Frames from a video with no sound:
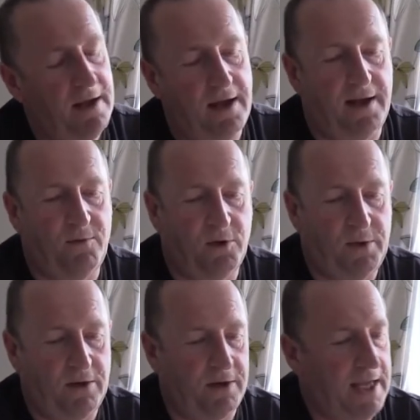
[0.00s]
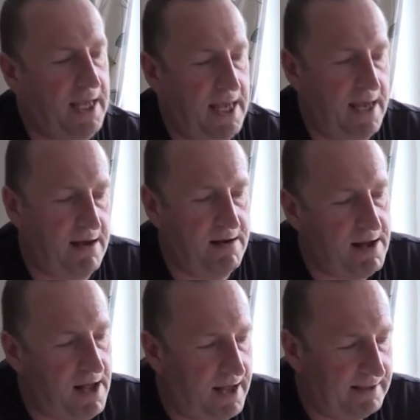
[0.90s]
Um, what have we got here?
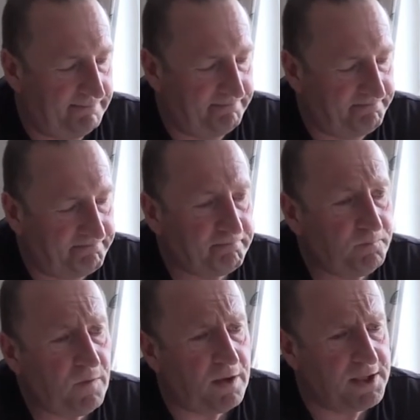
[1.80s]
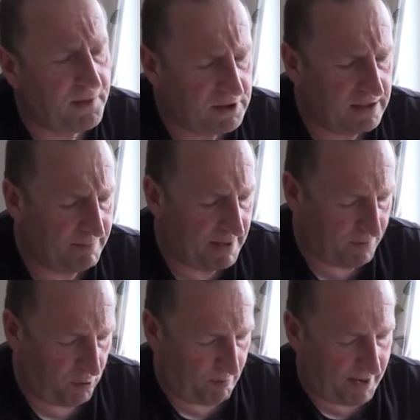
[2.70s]
Um, tells a little bit
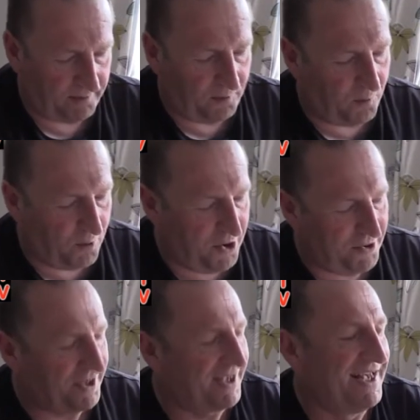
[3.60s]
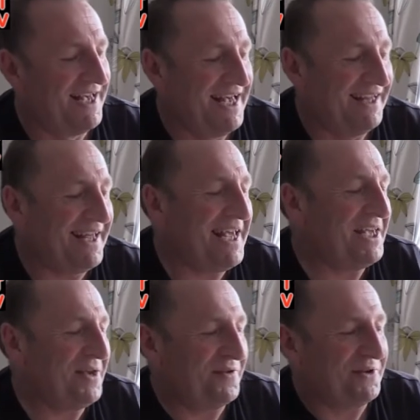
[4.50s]
more about the work they
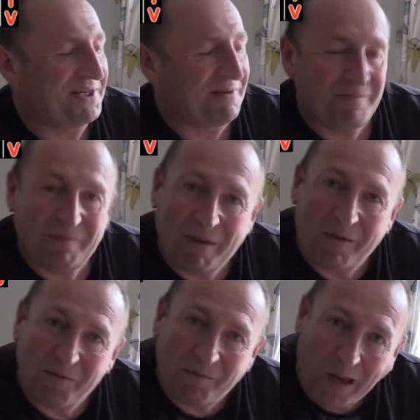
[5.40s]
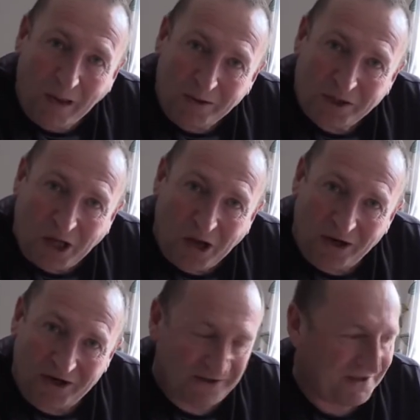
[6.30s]
give you some
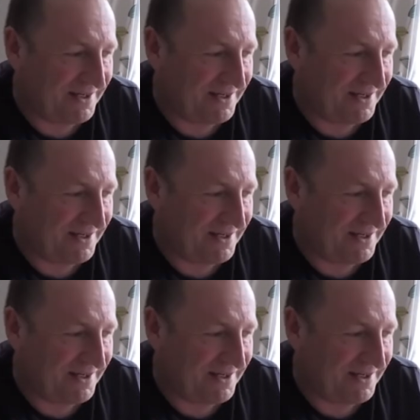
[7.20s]
postcards.